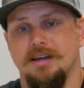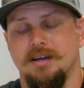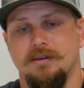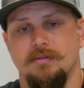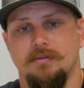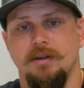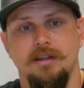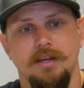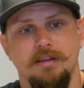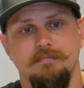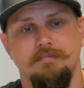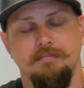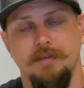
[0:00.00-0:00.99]

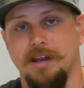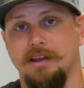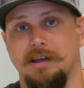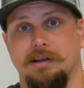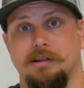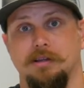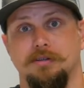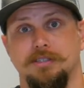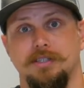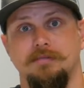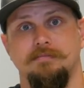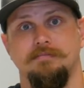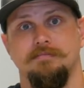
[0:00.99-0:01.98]
really, in
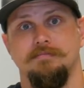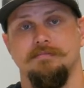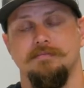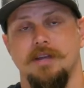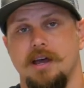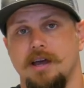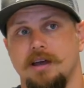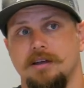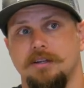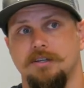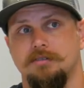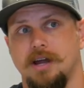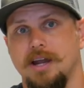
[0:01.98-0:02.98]
conclusion,
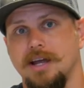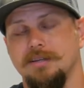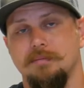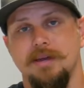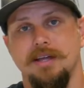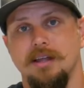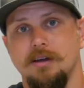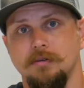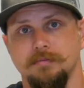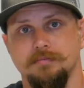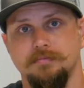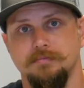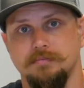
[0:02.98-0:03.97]
try not to be
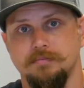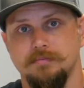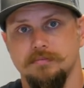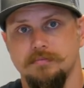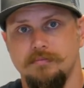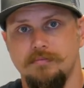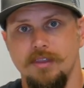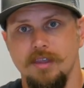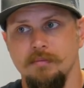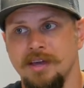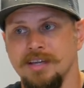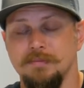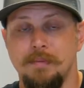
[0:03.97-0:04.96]
alone
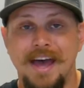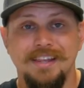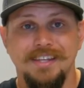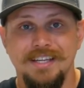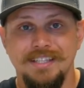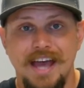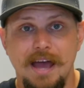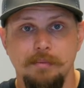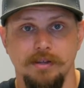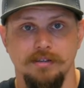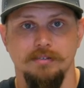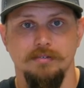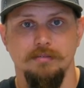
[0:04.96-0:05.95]
because bad things
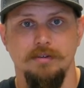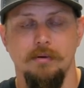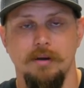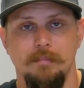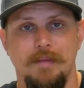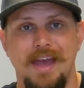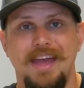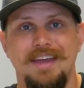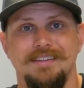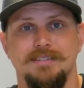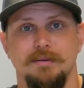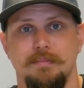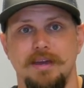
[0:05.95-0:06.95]
happen. We weren't
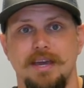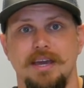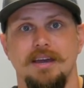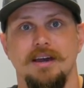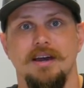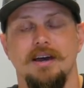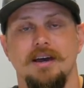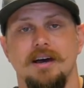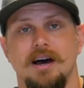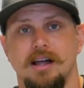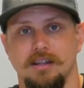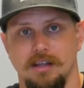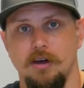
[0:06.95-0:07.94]
made to be
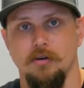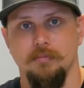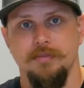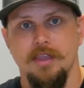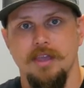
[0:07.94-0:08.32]
alone.